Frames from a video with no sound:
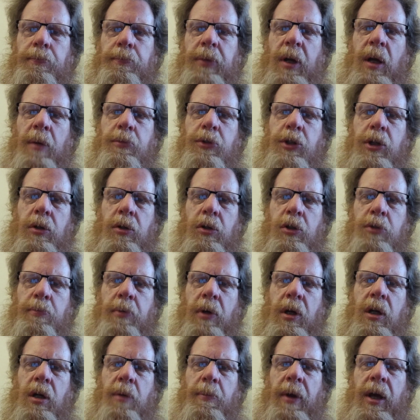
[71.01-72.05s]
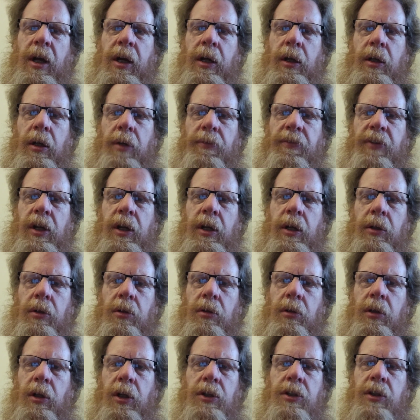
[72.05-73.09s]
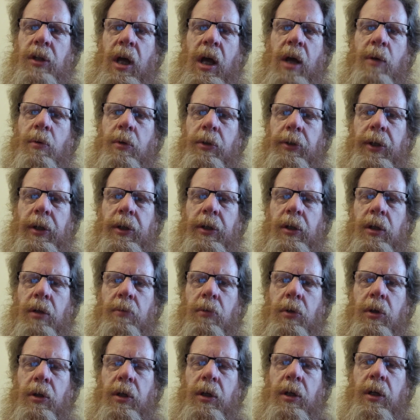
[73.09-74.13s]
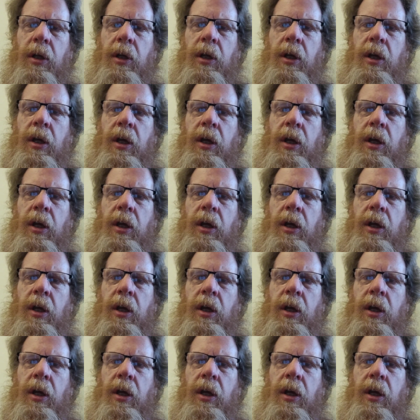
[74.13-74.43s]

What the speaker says: Pump Zero sprayer back in the vehicle because I won't need it no more,